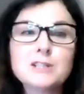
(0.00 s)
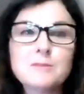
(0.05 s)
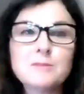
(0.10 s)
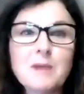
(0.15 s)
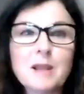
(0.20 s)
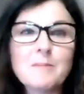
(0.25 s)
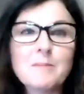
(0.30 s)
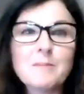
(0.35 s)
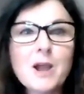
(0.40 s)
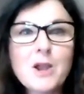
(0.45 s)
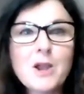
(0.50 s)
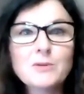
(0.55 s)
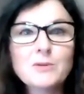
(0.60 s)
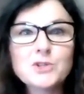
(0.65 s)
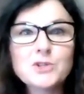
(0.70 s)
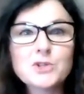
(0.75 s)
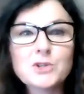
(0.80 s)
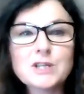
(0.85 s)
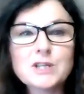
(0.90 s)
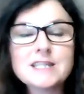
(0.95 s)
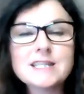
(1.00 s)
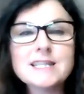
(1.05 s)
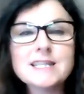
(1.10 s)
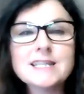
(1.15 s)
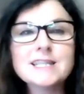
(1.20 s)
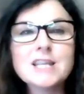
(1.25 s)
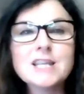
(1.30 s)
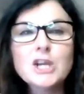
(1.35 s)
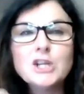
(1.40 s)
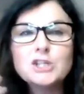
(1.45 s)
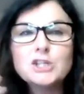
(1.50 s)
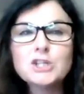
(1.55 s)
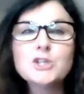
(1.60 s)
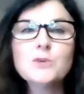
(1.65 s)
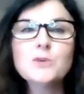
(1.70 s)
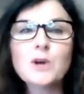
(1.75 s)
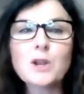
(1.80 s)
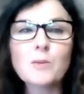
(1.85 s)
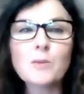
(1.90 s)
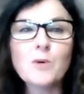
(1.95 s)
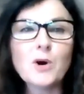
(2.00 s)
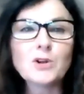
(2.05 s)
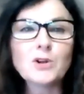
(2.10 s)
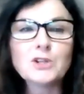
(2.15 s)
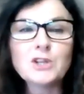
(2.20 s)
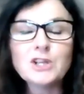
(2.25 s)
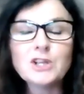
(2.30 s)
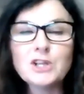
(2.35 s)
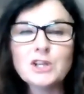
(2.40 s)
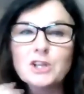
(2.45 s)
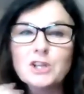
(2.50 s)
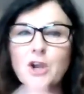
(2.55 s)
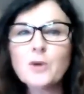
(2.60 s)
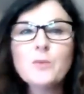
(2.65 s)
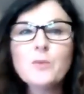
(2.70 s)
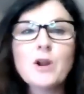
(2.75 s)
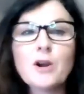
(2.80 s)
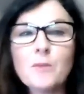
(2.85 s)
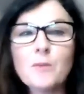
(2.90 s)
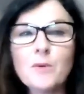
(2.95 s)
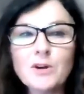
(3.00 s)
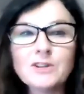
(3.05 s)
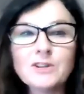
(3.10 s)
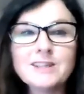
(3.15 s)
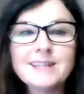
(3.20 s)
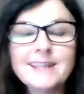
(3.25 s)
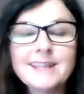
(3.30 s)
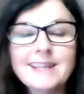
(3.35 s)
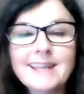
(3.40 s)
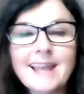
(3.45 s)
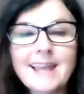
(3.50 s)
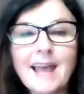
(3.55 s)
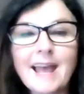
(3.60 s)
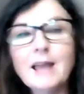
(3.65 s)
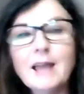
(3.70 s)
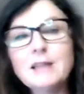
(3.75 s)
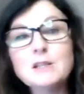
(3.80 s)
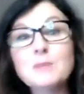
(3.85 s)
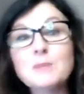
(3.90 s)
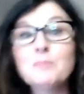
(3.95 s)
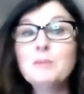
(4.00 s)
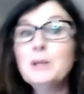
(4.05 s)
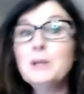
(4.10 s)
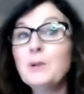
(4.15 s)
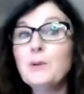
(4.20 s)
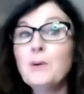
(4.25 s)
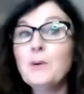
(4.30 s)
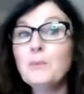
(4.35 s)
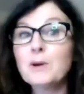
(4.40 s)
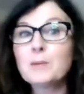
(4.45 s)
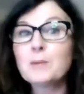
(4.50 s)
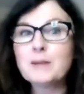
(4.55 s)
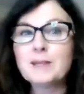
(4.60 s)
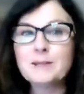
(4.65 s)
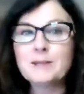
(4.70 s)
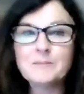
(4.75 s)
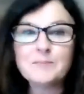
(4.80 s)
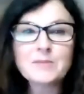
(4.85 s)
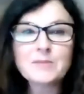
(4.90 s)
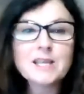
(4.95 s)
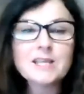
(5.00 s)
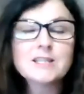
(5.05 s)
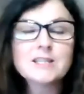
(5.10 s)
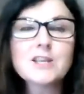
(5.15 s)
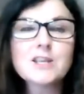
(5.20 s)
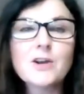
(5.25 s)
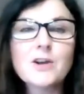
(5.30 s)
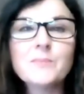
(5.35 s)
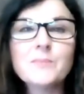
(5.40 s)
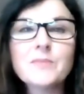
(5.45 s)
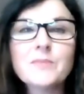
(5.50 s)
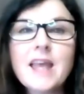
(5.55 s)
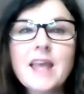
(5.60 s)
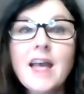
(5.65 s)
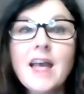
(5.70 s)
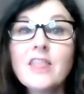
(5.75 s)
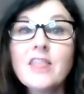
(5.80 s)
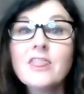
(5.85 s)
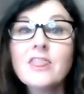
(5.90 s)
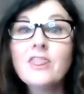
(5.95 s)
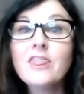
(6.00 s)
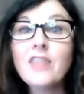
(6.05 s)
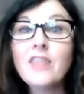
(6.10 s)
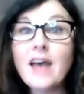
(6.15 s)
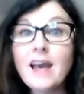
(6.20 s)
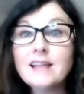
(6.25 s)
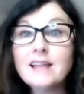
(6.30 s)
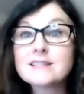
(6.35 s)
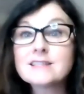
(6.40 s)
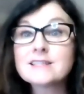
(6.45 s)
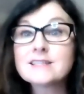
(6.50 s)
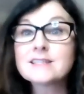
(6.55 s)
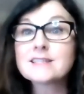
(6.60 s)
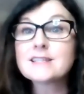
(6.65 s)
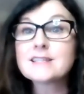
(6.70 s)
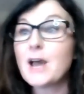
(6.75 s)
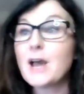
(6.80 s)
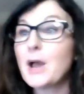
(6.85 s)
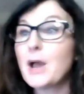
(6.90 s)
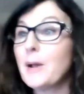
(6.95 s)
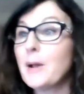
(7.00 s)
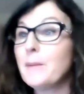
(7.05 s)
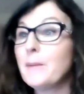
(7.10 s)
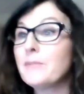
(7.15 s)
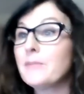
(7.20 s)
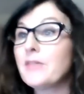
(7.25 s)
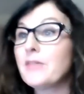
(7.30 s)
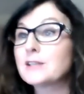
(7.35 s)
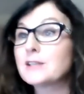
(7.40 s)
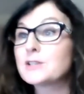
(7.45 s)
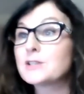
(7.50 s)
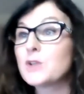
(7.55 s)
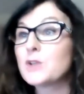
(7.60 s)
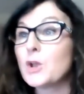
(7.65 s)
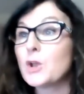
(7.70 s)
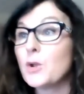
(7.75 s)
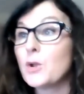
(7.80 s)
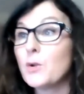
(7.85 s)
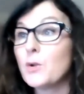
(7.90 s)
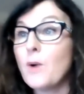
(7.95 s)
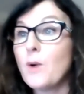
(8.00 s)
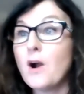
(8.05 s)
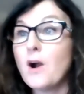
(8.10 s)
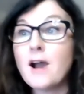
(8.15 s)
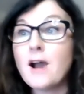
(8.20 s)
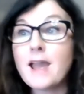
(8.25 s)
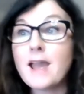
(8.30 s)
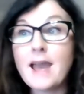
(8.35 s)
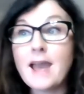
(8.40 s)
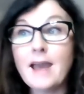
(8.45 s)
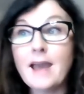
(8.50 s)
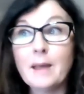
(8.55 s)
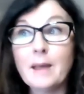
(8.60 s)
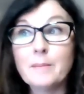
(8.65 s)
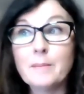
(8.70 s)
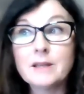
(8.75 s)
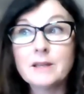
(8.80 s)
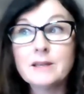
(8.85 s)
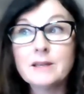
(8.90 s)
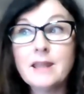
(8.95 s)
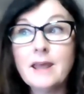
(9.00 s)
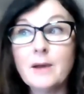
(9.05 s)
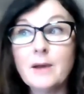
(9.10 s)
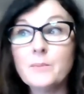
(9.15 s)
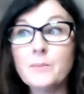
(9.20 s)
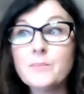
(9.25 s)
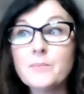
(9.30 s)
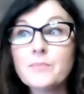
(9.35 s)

to make my own choices, to do what I want, go where I want, and be who I want to be. So that's that's who I am. Now,